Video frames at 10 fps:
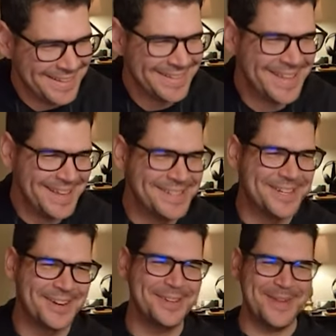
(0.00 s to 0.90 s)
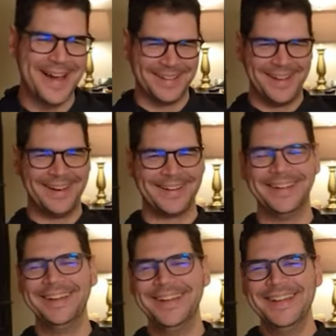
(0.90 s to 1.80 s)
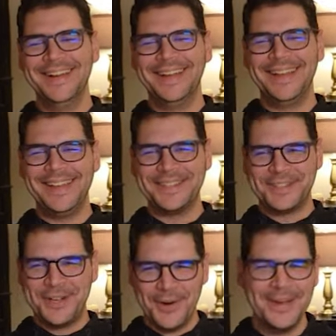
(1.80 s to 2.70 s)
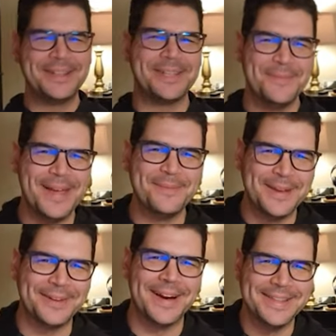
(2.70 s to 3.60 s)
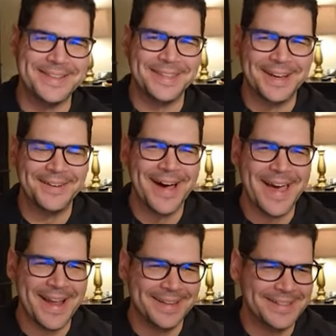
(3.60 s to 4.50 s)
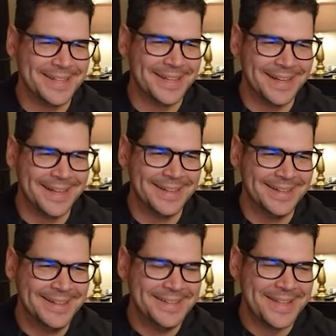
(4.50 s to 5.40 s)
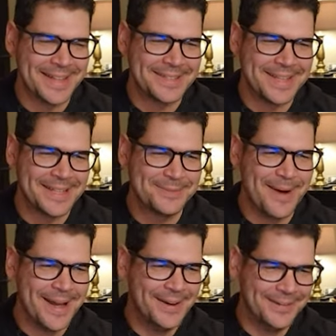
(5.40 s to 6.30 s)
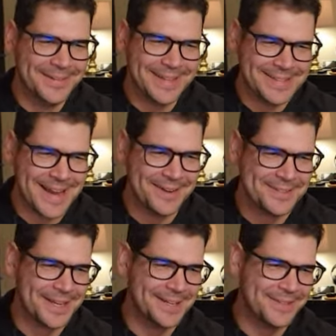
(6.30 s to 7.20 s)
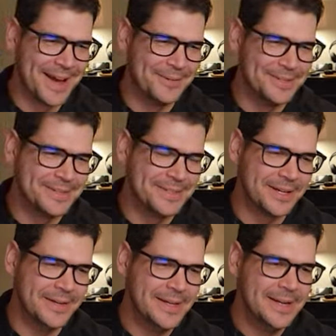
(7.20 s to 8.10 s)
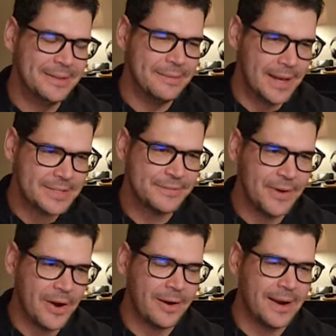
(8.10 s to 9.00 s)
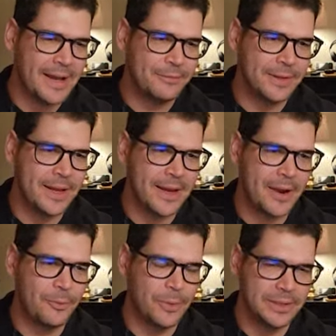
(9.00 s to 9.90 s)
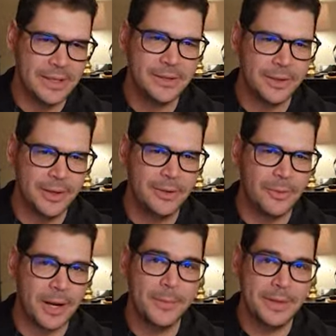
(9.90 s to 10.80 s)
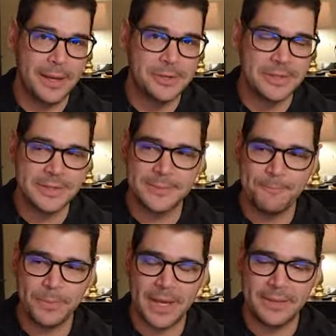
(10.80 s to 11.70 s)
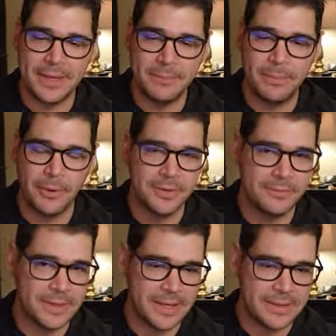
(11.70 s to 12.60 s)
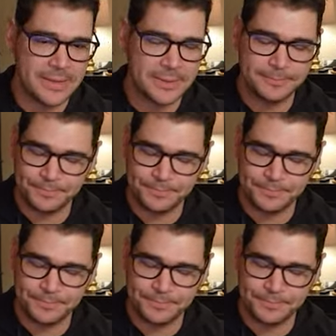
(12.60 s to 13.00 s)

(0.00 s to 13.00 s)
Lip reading: internal monologue is going to make me crazy, though, and that's my only downside of that one. So thus far, I feel like I got really good recommendations. I think both of these